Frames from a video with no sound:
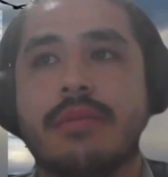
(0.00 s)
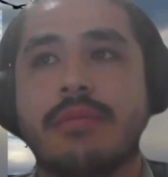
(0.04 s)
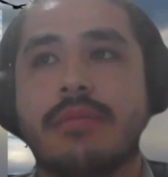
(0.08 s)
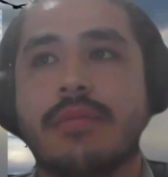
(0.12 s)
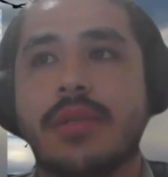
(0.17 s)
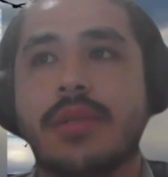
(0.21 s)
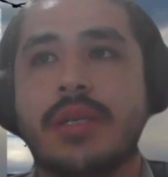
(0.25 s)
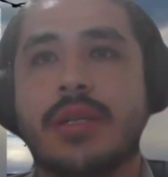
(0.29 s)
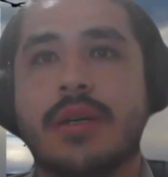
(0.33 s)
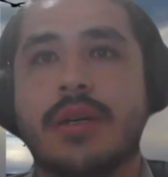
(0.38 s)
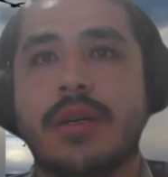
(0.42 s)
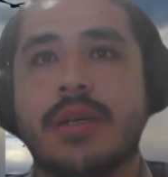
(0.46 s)

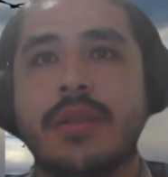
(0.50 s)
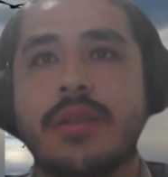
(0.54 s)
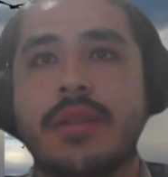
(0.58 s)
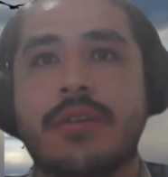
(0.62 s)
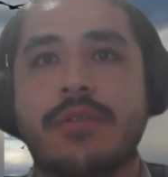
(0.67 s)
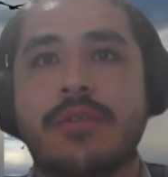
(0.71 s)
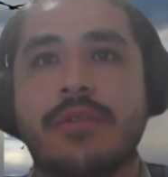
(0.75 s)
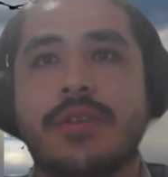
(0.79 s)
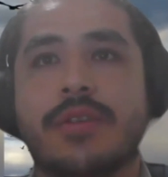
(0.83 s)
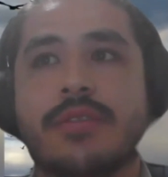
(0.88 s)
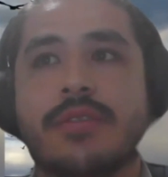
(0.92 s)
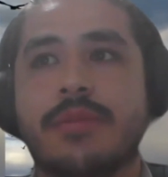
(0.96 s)
in the
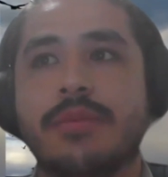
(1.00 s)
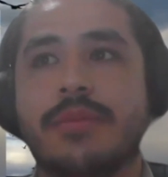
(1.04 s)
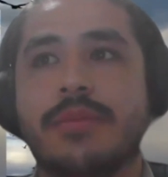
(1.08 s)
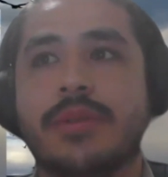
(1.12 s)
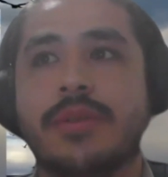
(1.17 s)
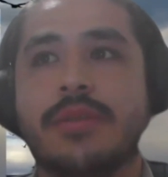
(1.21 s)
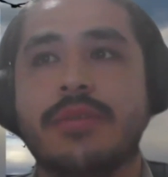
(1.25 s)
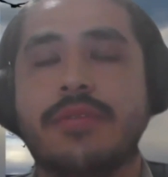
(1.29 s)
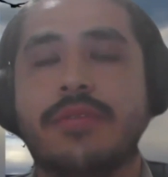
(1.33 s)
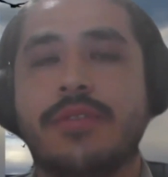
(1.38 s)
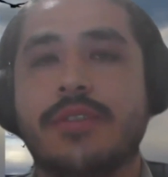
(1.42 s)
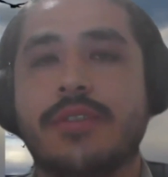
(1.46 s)

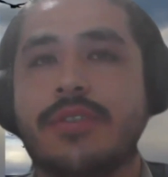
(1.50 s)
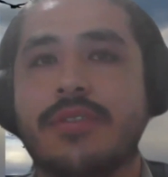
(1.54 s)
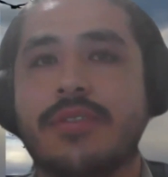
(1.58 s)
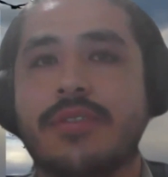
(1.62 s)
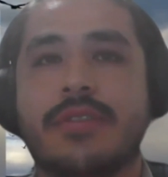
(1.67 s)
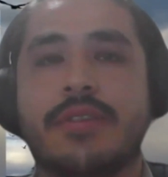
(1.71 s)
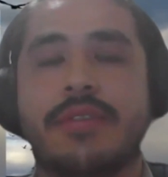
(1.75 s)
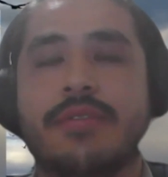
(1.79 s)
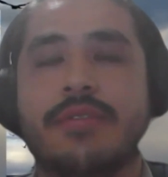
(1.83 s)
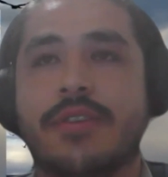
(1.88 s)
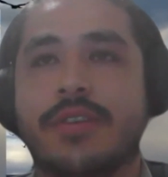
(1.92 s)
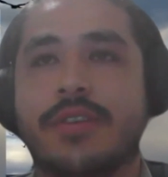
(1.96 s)
reasonable
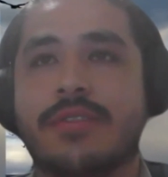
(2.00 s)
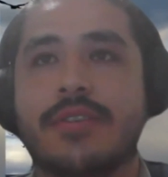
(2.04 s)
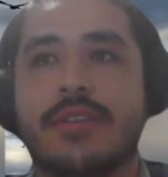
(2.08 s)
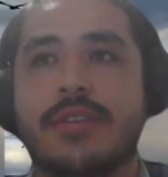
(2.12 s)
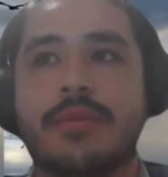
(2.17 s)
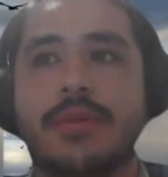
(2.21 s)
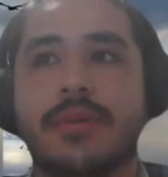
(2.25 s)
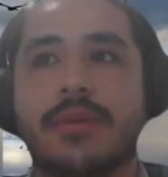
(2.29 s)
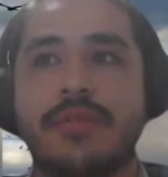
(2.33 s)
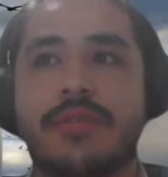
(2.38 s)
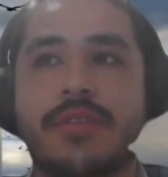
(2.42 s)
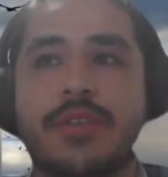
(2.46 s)

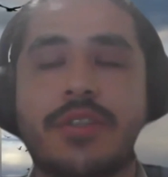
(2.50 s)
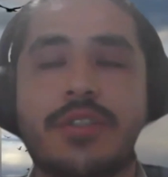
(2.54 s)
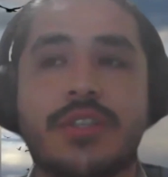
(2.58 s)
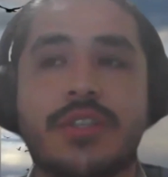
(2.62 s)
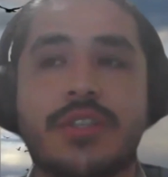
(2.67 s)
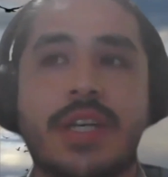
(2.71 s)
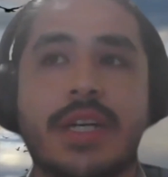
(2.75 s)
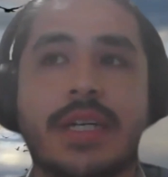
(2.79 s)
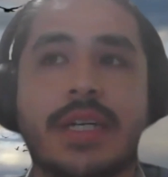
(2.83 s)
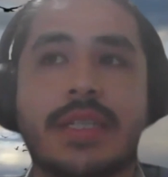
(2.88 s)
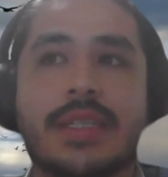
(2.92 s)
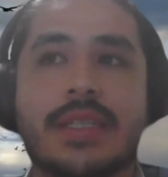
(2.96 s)
foreseeable
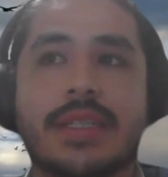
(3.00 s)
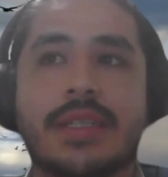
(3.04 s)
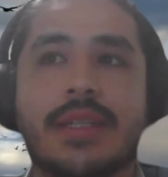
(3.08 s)
future,